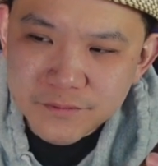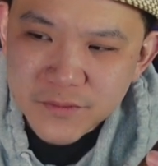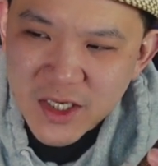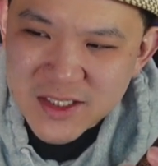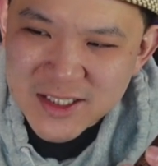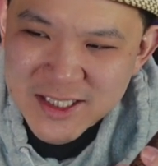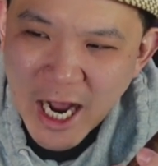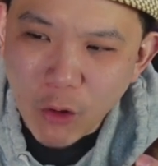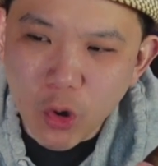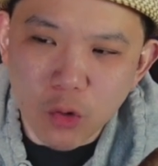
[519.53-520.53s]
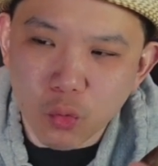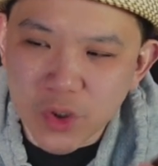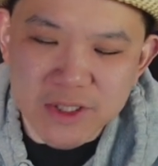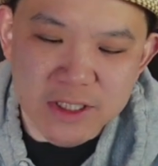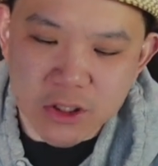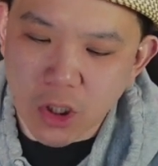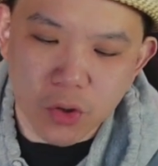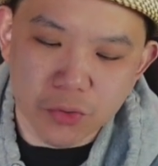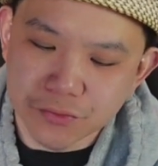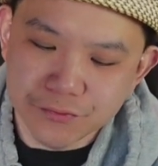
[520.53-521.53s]
A sour woodsy
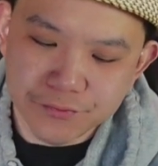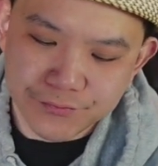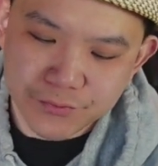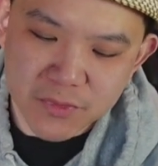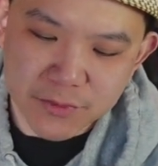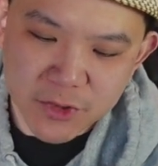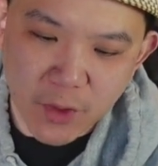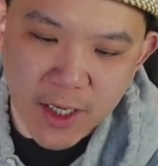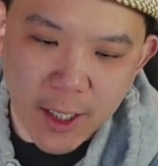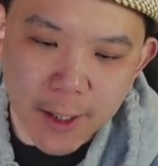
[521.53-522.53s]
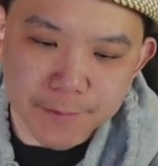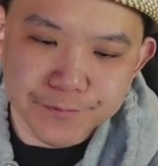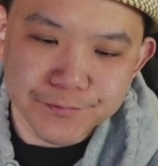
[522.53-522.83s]
tone. That's what I got.